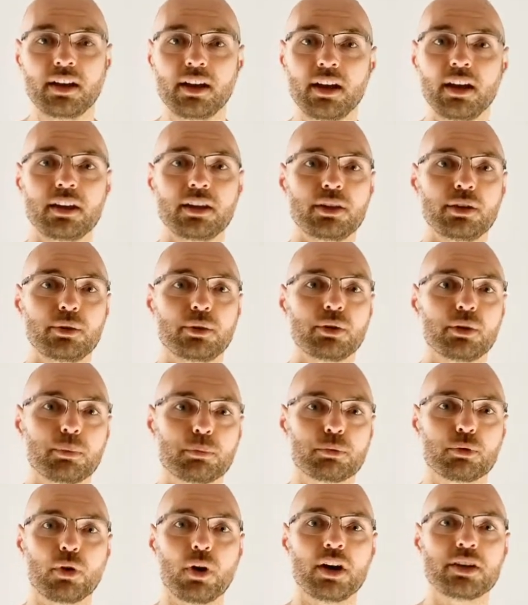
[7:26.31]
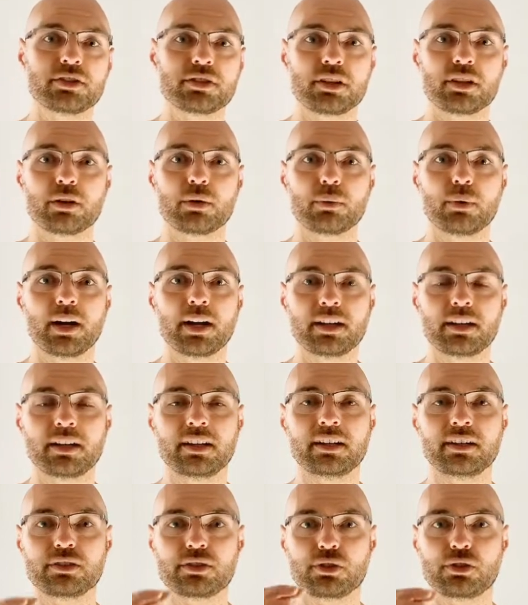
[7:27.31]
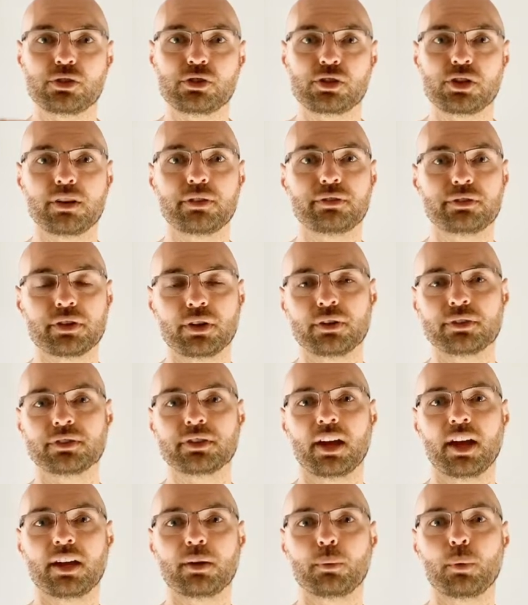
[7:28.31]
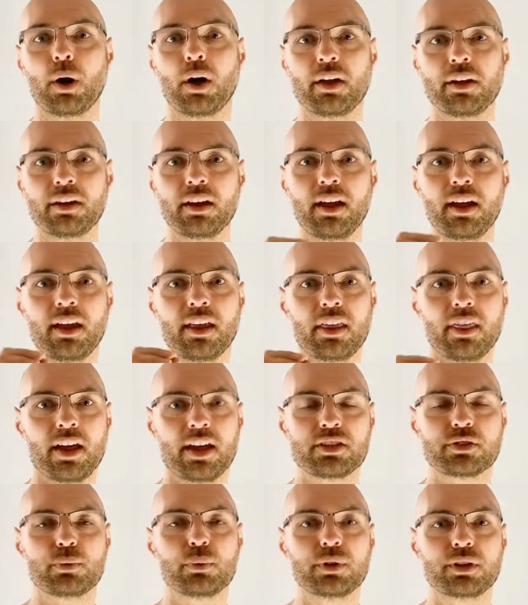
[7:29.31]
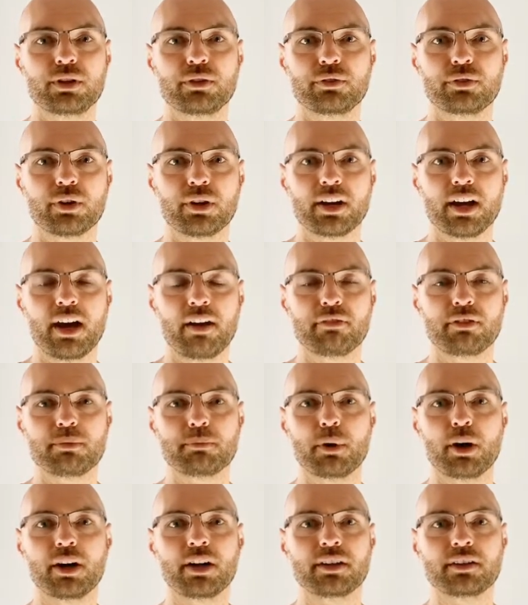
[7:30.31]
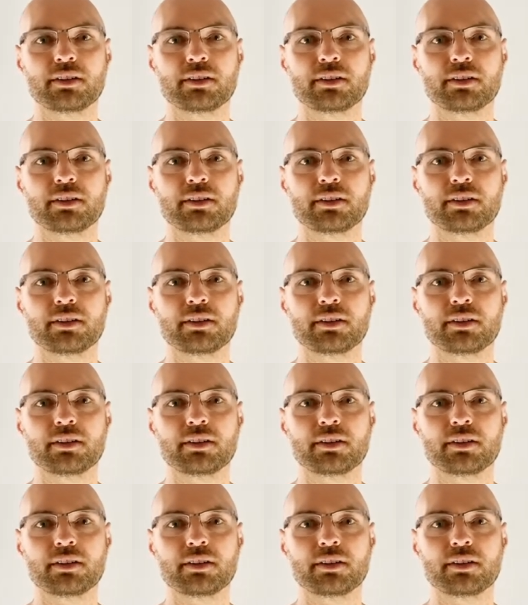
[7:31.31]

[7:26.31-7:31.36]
You got to price it correctly to shift on day one. That's what you've got to have in mind.